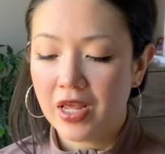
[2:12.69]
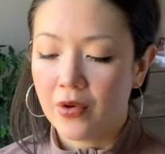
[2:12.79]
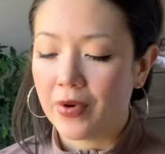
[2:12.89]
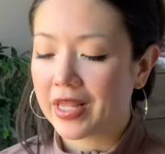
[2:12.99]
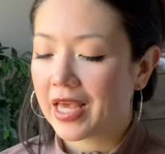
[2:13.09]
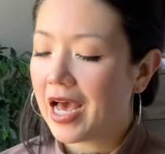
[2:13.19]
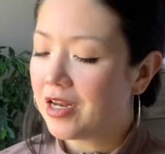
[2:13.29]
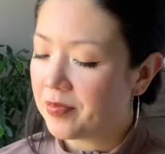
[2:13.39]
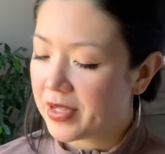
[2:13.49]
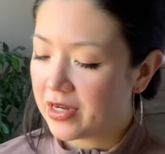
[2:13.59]
When cat
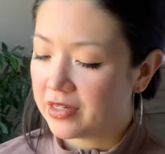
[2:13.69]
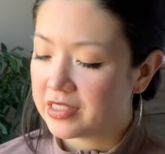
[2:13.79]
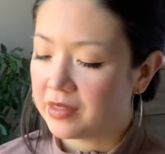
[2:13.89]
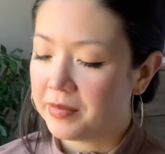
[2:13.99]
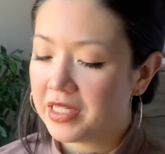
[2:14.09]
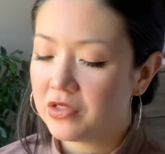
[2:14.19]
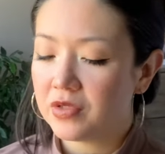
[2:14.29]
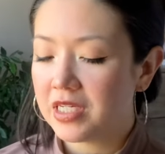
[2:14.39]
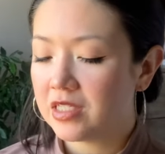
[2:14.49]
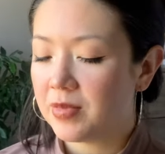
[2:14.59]
appears, it means you
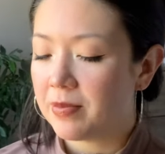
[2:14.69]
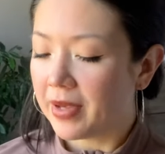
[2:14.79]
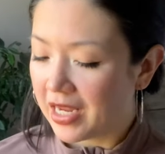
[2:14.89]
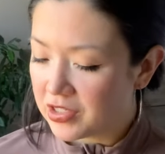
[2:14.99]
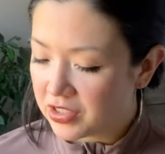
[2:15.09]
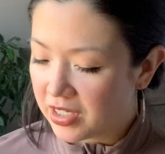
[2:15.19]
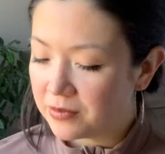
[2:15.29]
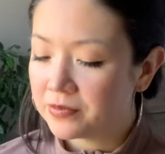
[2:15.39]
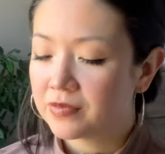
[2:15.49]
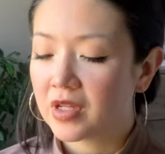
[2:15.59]
need to be patient,
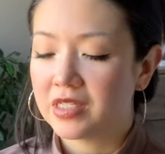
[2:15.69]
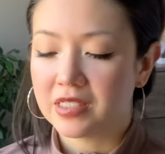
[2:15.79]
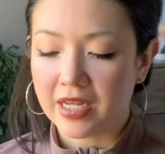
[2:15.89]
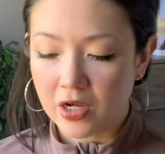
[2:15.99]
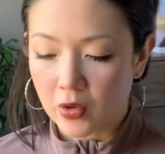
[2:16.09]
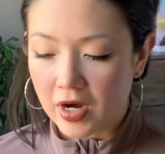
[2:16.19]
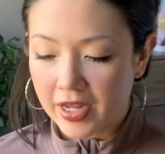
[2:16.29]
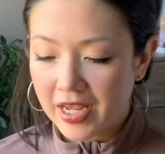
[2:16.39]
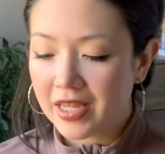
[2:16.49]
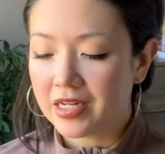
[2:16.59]
stay
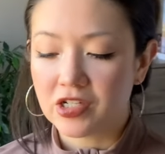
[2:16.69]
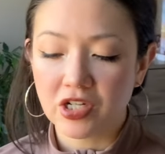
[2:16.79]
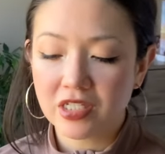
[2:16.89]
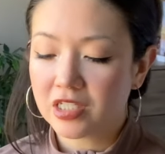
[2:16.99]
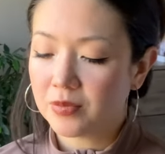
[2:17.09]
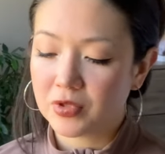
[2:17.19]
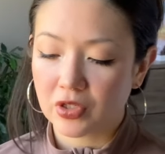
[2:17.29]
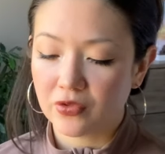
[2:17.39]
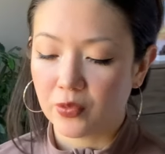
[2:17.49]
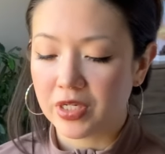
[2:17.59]
quiet, and just
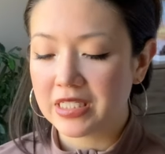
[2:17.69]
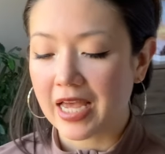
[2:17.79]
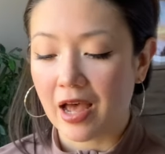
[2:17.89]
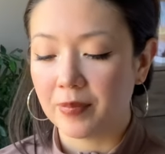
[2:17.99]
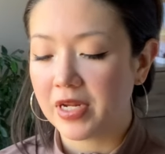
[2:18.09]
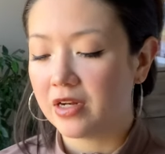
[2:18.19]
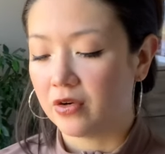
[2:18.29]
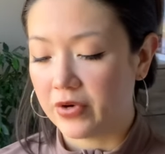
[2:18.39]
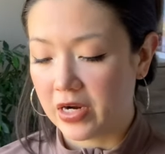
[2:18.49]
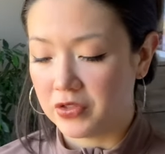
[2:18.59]
observe what is happening
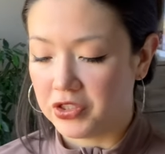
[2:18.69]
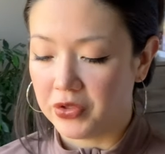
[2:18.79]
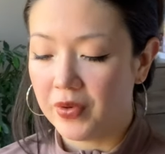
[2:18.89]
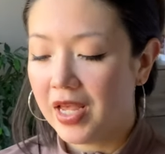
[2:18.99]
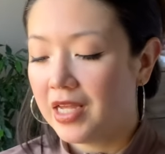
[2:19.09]
around you.